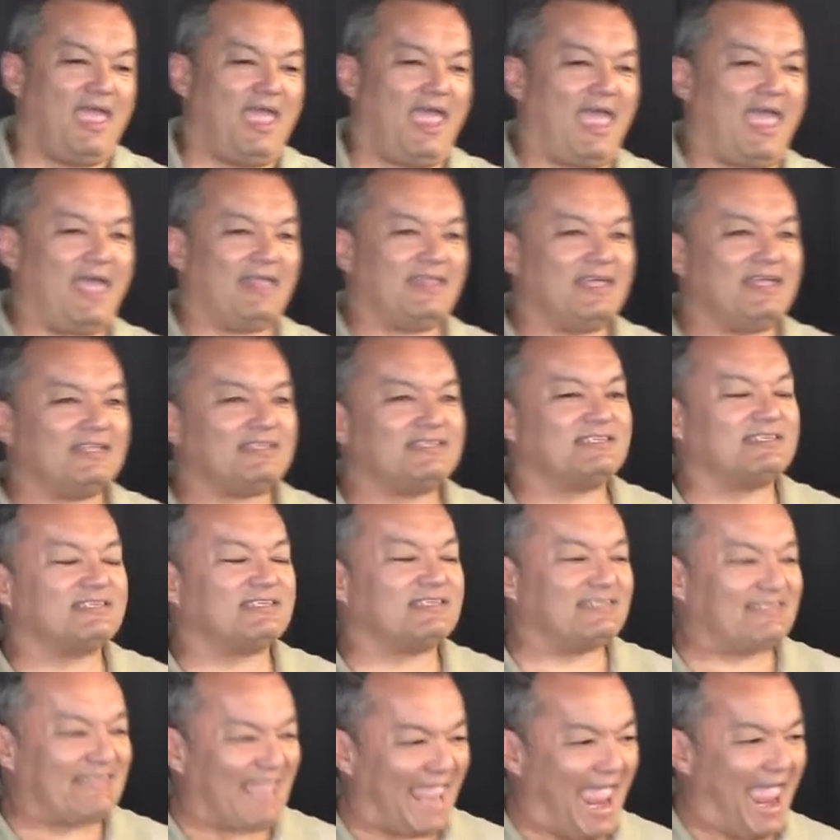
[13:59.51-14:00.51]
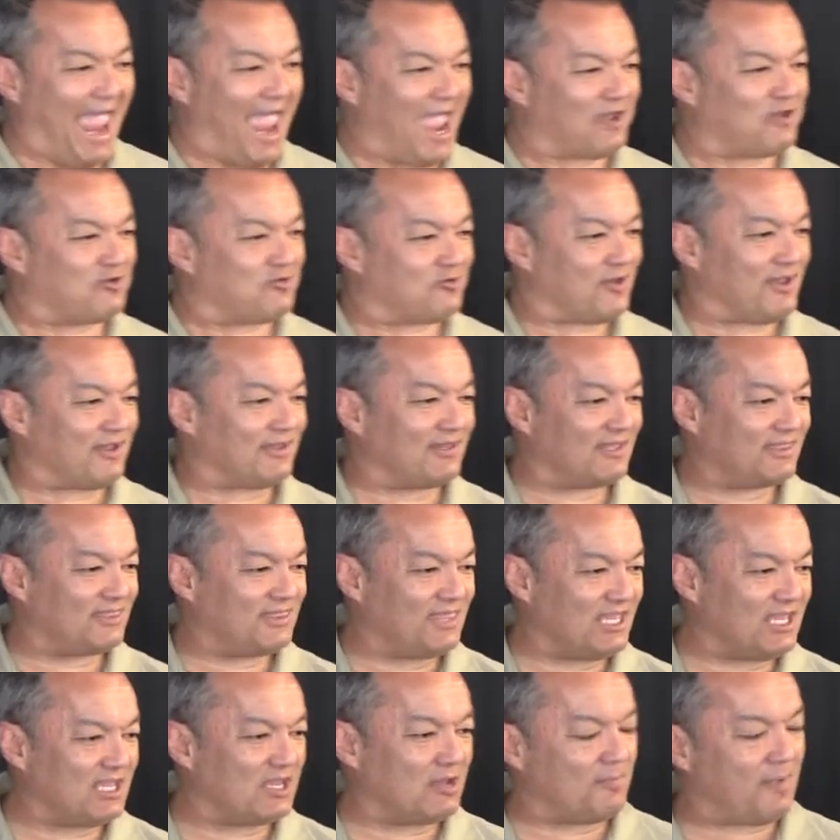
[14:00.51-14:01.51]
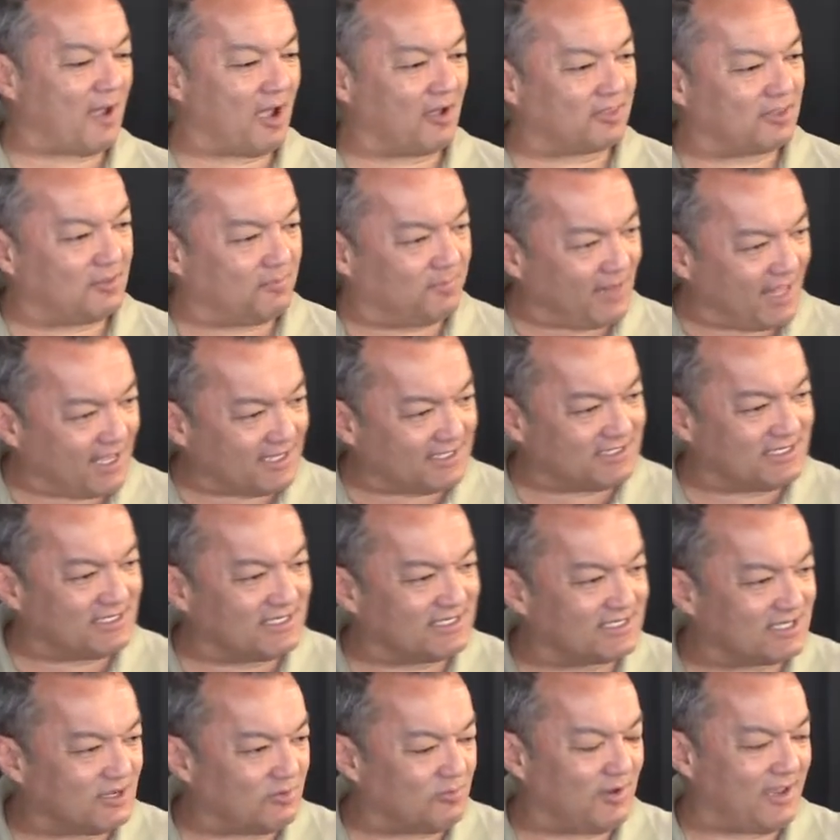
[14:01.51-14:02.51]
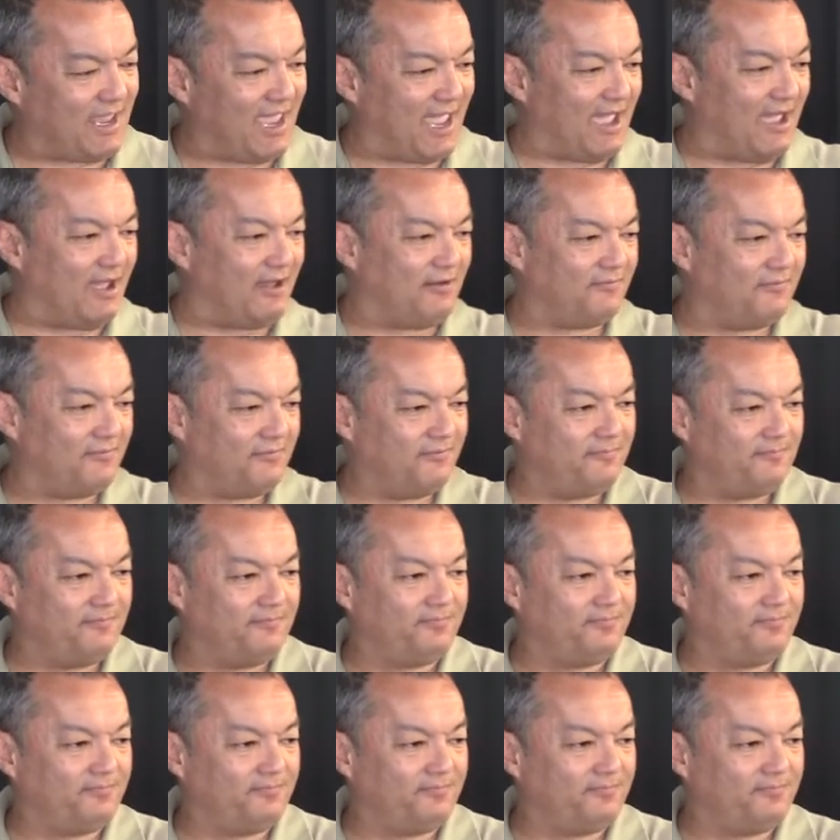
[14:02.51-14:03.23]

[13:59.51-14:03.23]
And it's staggering to think about the blessings that we have.